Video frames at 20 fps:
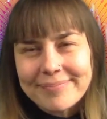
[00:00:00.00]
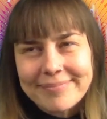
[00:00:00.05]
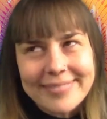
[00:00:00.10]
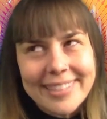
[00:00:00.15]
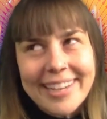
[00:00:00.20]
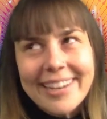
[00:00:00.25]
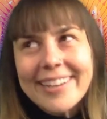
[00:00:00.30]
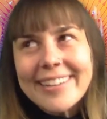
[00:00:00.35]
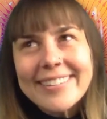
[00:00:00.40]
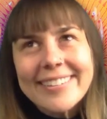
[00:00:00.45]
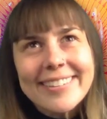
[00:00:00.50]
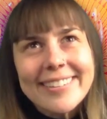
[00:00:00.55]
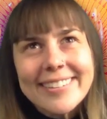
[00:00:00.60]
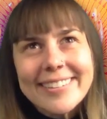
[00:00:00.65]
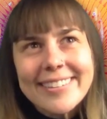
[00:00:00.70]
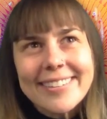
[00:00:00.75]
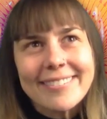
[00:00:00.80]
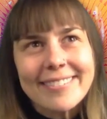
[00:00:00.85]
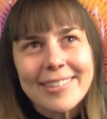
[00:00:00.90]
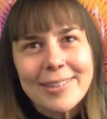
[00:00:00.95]

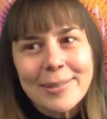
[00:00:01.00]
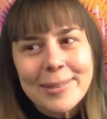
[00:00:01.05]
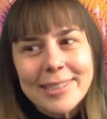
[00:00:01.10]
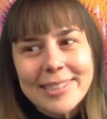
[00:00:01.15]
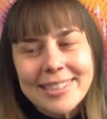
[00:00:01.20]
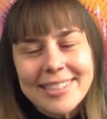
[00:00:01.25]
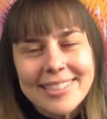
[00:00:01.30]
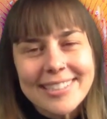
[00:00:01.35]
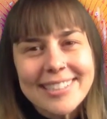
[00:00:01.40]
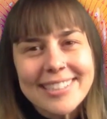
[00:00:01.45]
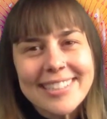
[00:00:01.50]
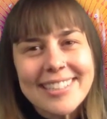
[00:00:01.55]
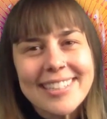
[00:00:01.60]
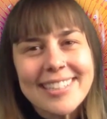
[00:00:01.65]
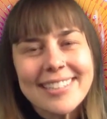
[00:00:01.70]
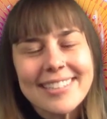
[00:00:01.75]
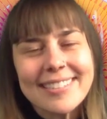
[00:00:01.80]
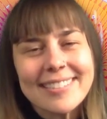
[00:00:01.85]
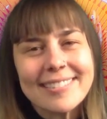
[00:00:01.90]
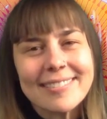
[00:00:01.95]
Yes, of course.
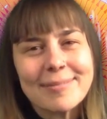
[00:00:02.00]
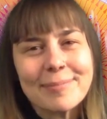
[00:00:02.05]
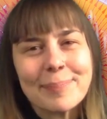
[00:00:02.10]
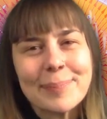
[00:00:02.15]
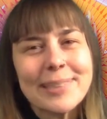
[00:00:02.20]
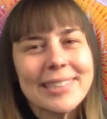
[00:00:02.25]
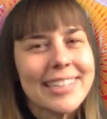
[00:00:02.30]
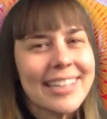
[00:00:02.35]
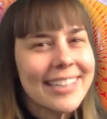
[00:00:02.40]
But